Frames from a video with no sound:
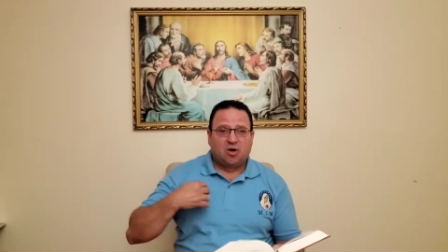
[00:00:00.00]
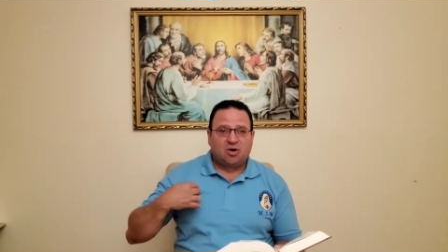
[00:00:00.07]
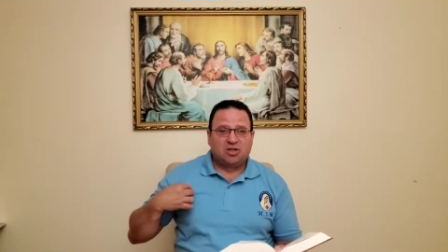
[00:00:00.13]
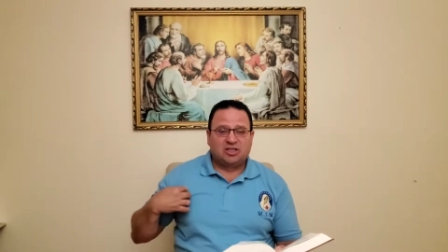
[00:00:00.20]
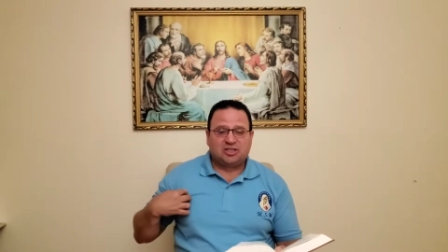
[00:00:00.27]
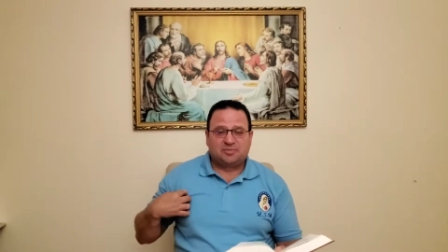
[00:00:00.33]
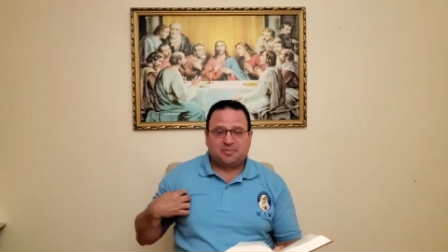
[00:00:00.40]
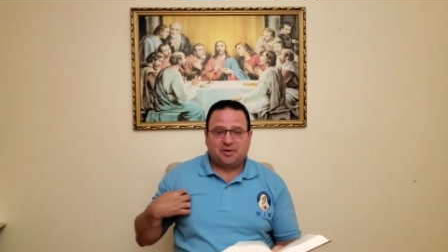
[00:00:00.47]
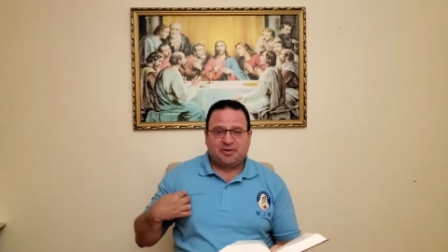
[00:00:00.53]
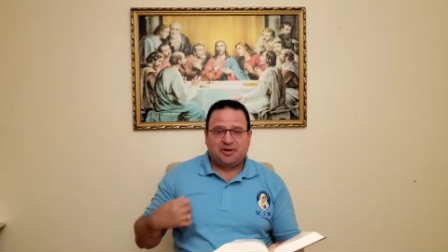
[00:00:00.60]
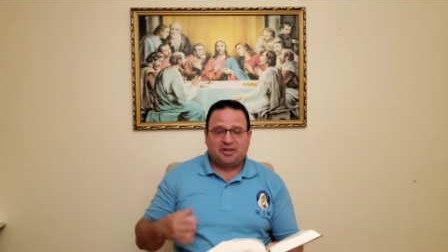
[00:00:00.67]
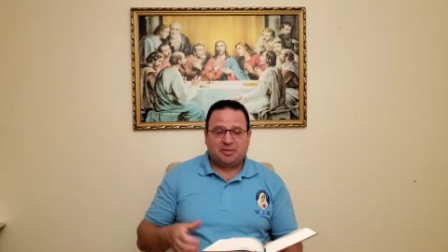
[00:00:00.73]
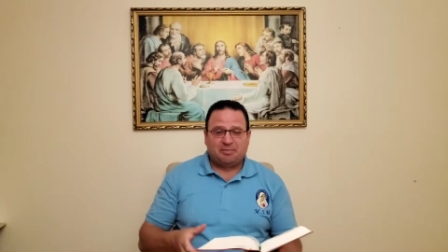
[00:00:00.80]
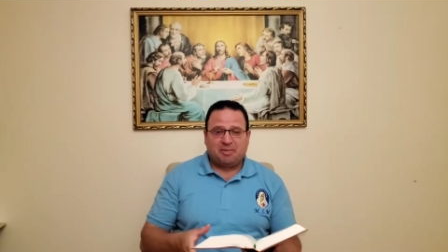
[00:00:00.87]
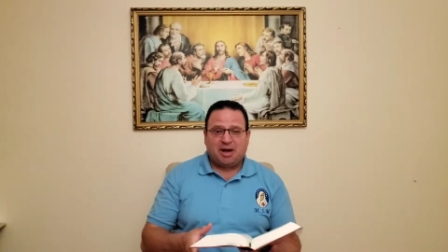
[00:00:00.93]
Holy
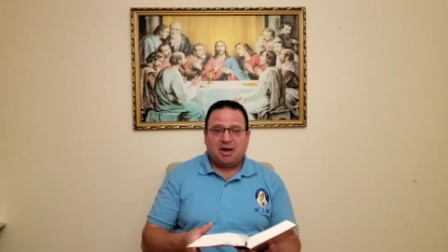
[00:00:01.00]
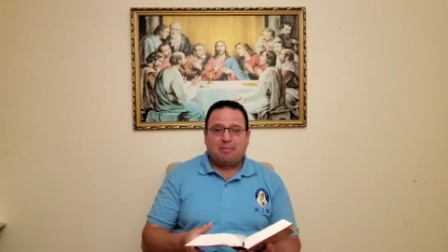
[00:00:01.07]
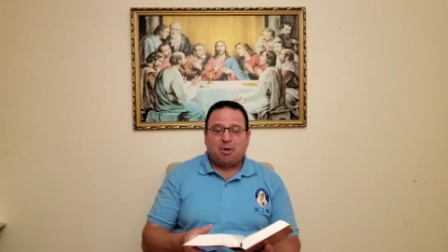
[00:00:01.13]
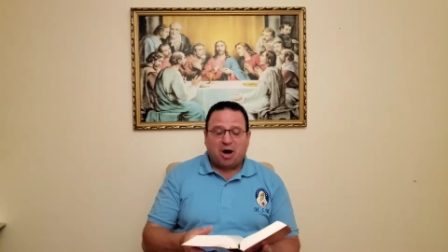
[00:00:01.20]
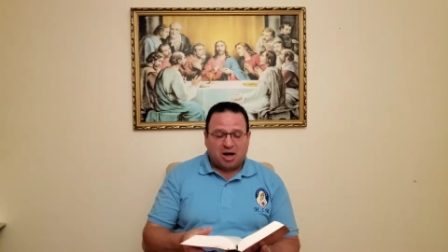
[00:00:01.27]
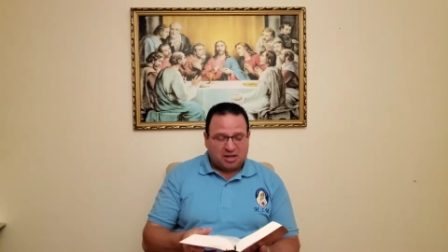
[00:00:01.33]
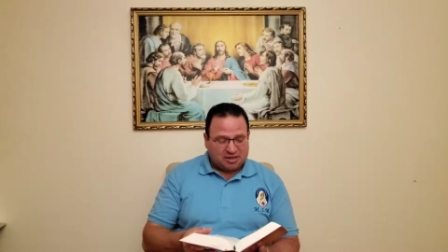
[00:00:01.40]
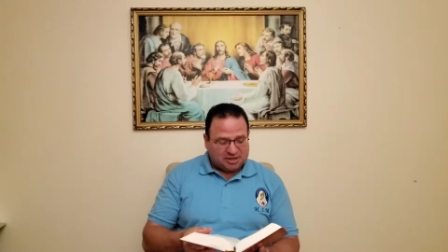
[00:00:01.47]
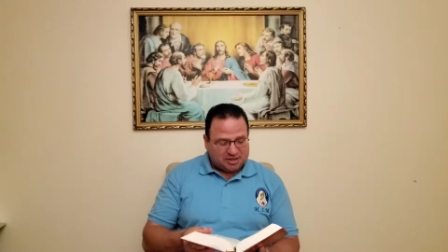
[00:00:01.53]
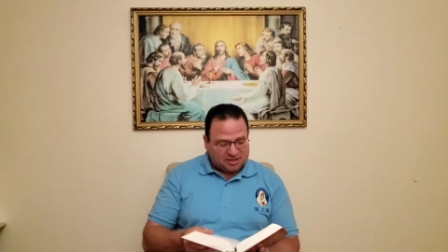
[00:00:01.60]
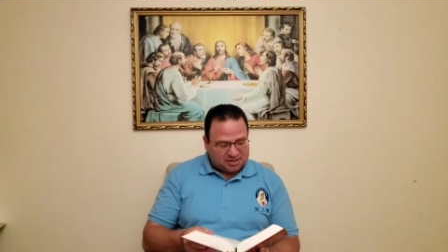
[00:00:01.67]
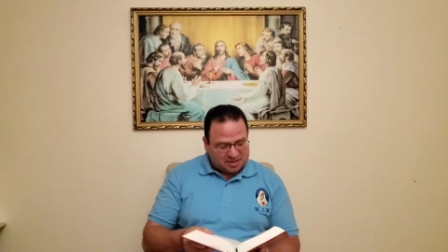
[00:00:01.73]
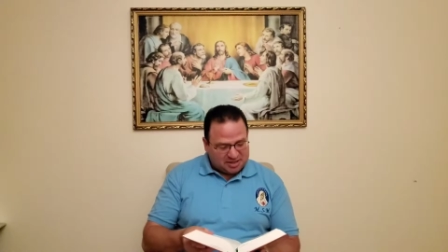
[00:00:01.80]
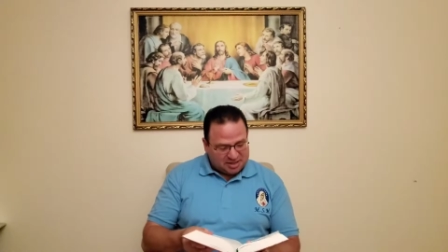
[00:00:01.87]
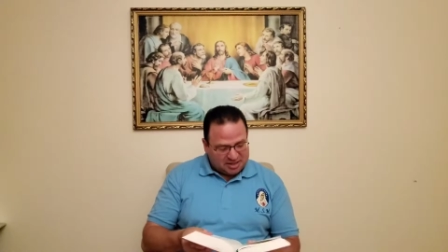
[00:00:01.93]
Spirit, my
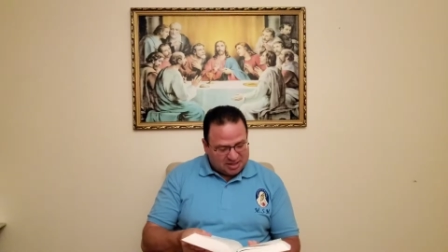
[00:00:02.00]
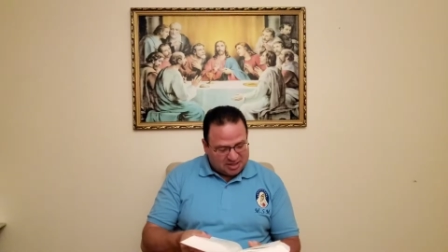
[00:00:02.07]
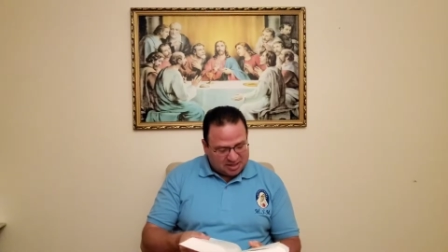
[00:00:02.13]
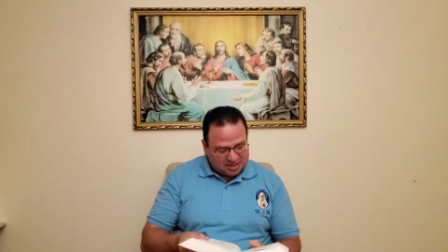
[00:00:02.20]
apologies.